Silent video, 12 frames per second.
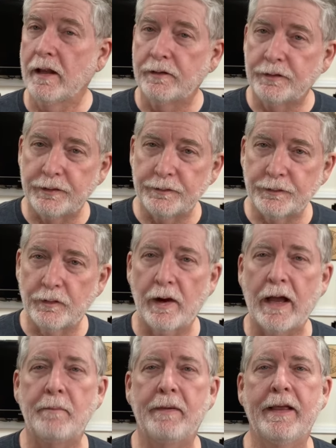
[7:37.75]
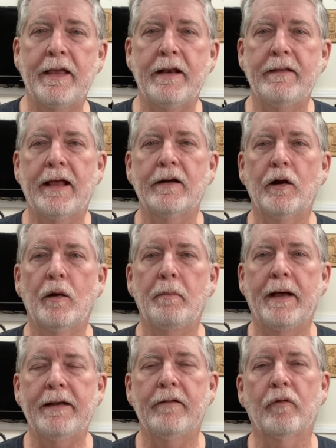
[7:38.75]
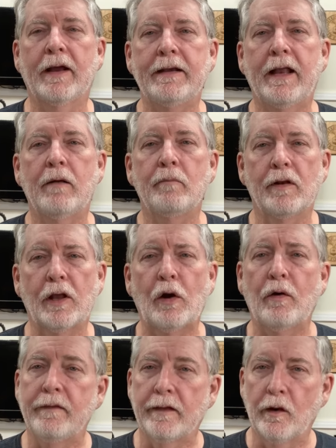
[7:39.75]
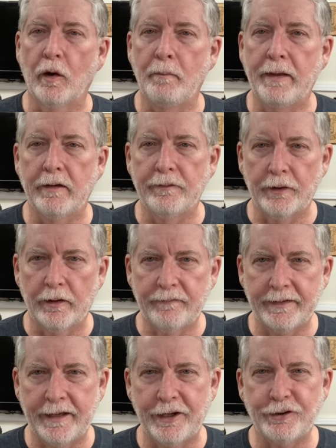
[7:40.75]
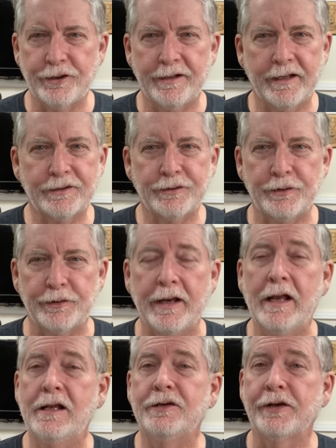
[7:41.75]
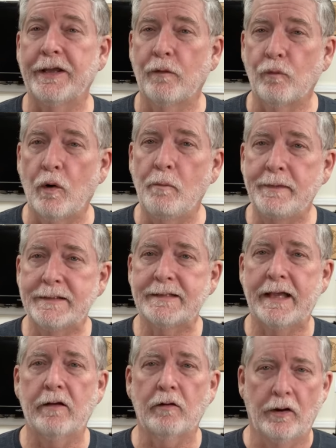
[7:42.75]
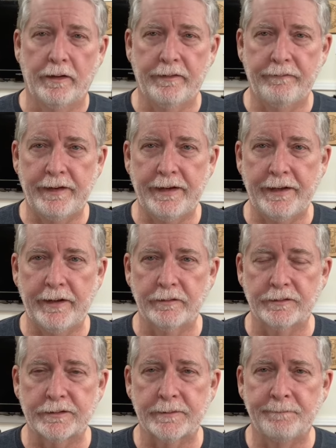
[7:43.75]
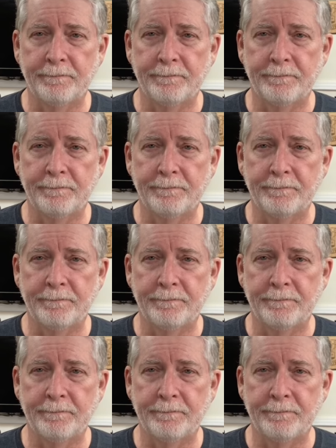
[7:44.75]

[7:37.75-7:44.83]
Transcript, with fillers: subscribe by hitting that little button right down below and the little bell notification next to it, so you won't miss out on the videos.